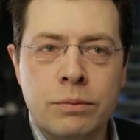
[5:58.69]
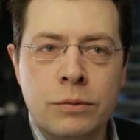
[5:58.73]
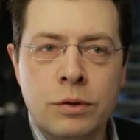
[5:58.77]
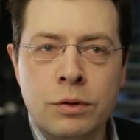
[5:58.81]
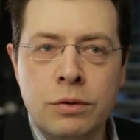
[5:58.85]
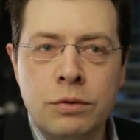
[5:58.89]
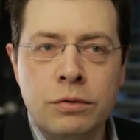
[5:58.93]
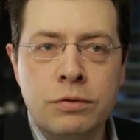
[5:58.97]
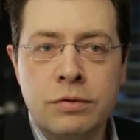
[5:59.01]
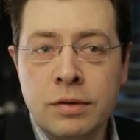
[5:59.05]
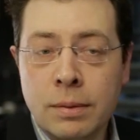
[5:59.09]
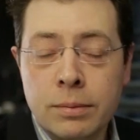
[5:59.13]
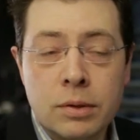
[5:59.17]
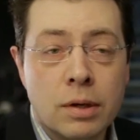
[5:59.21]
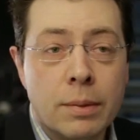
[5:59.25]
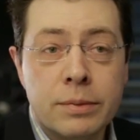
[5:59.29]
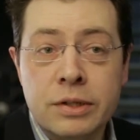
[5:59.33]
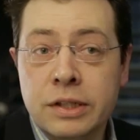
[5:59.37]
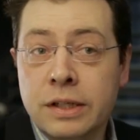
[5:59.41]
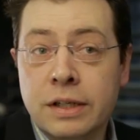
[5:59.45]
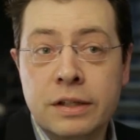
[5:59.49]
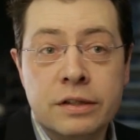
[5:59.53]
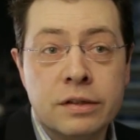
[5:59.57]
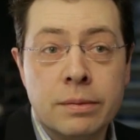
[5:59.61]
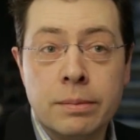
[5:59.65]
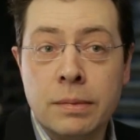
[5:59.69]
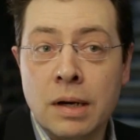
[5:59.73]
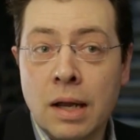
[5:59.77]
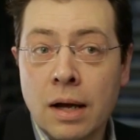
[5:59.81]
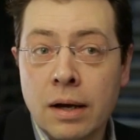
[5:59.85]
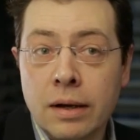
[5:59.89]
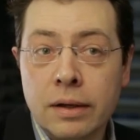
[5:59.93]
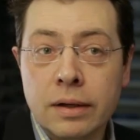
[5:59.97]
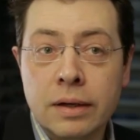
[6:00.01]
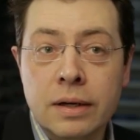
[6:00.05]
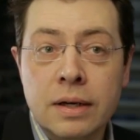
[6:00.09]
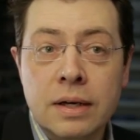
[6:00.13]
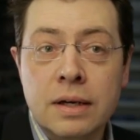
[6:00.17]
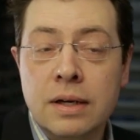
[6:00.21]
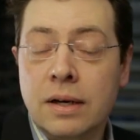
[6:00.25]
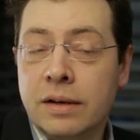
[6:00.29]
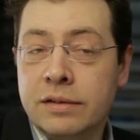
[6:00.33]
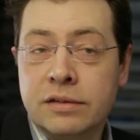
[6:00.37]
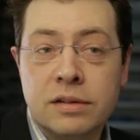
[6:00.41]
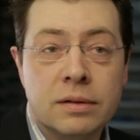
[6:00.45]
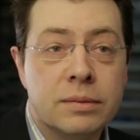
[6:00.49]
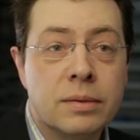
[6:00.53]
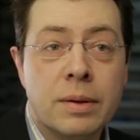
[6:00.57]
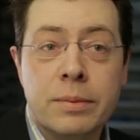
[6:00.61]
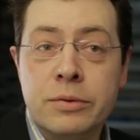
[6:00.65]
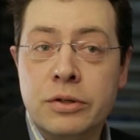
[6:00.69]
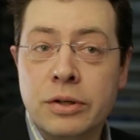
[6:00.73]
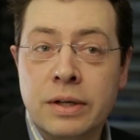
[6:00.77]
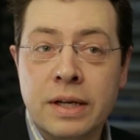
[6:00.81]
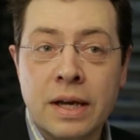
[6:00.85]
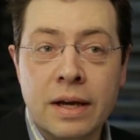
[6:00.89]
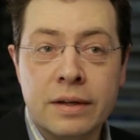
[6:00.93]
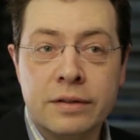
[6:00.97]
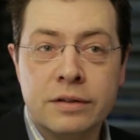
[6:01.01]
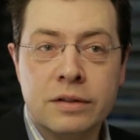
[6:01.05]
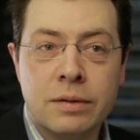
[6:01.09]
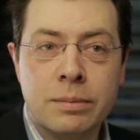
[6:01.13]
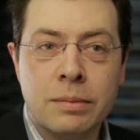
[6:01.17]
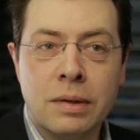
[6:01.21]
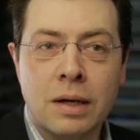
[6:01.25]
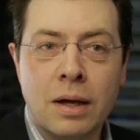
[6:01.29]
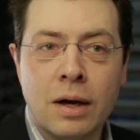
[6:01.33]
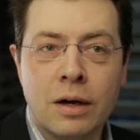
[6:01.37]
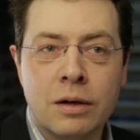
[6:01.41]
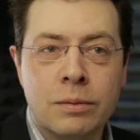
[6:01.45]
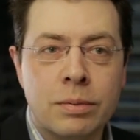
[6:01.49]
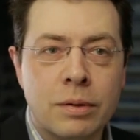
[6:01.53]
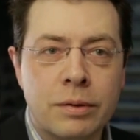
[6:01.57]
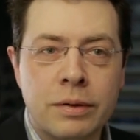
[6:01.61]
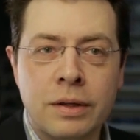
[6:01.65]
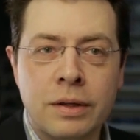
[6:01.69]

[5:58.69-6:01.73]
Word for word: You, sometimes you need some luck, and sometimes you get some luck,